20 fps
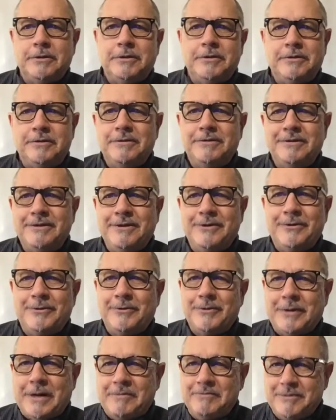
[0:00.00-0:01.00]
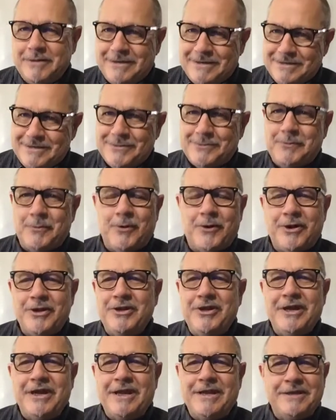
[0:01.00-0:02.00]
you're you know I'm just
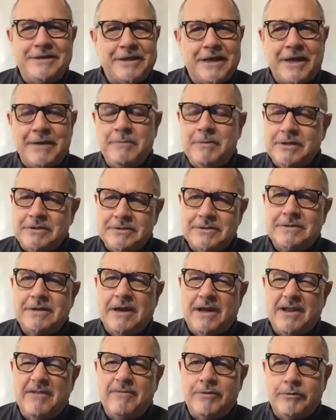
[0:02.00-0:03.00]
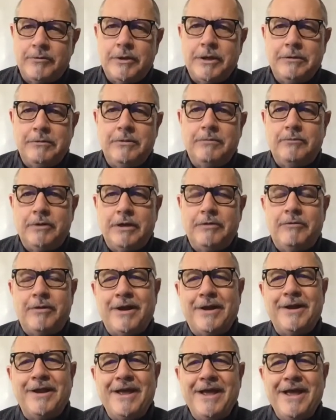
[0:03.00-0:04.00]
warning you ahead of time, it's kind of a re
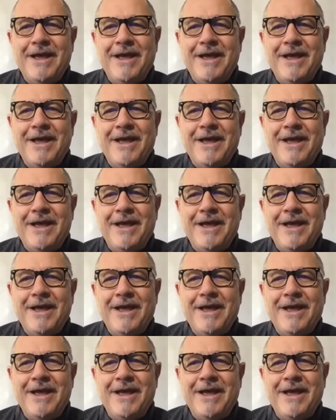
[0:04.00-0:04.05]
rerun,